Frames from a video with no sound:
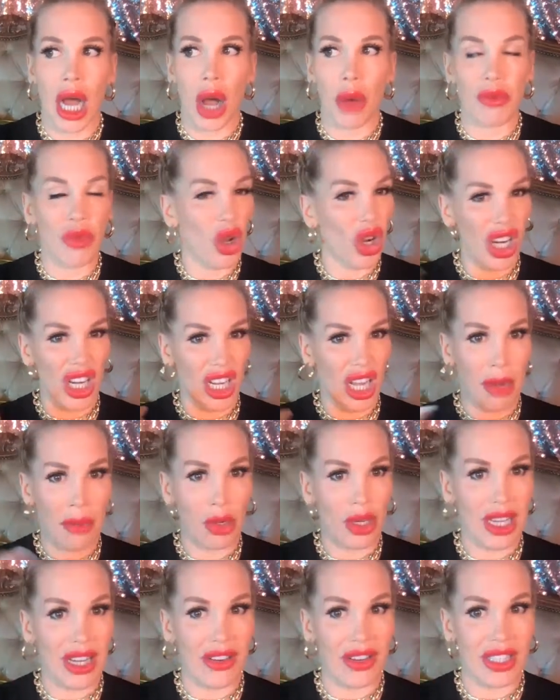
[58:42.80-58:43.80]
I'm not going to come
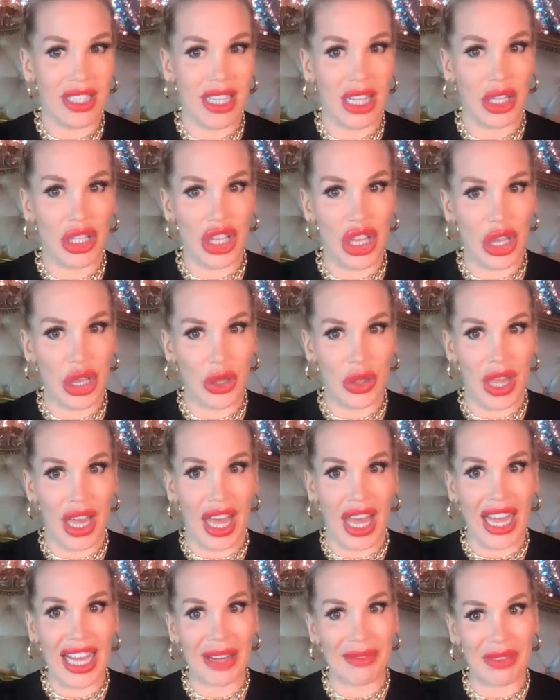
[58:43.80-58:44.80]
on air and tell you
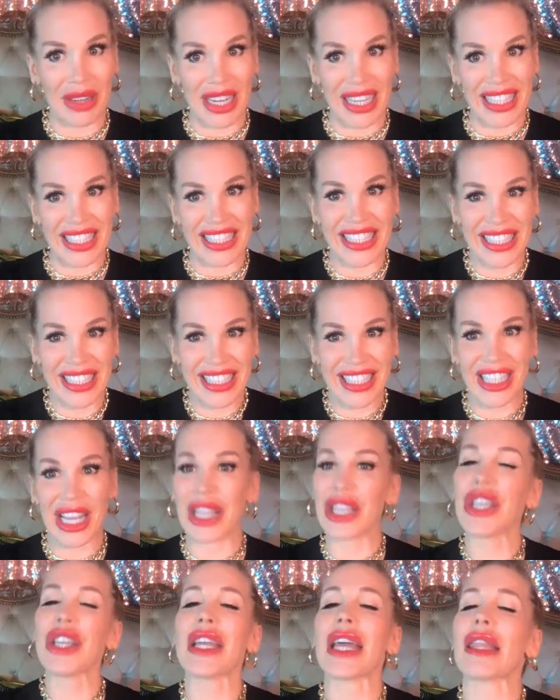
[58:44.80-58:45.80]
that, am I? So
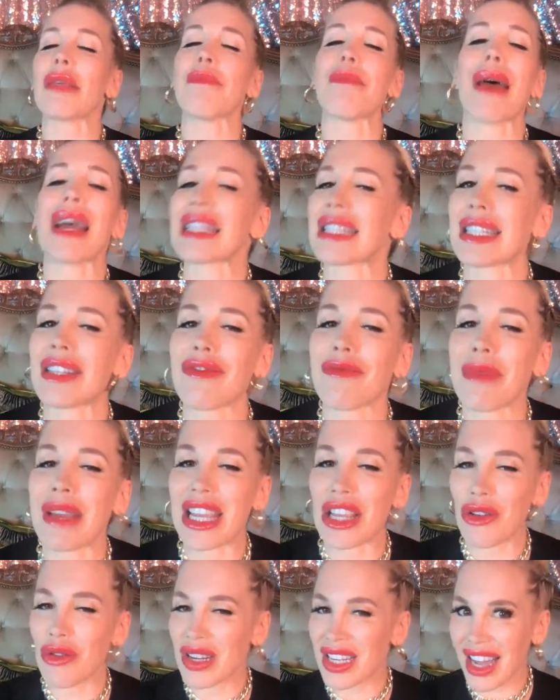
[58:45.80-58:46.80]
you get the best of
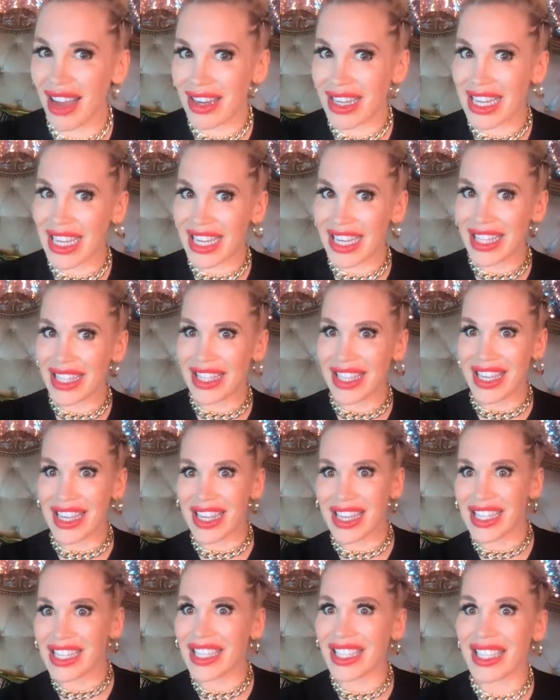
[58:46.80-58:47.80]
me, you lucky
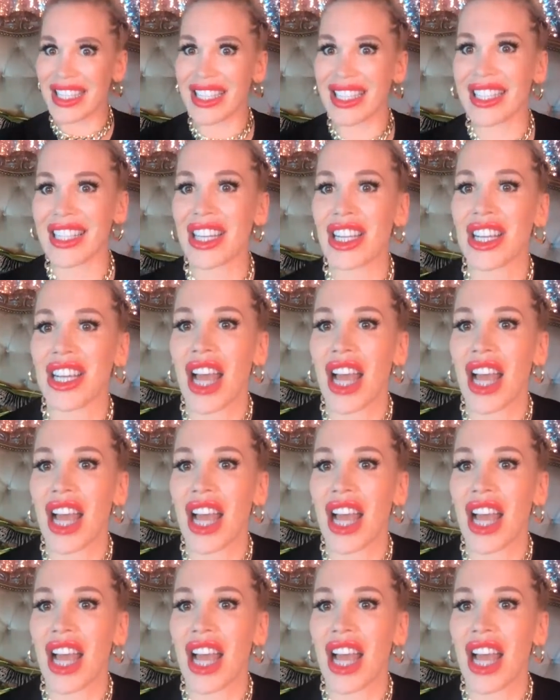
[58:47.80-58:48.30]
things.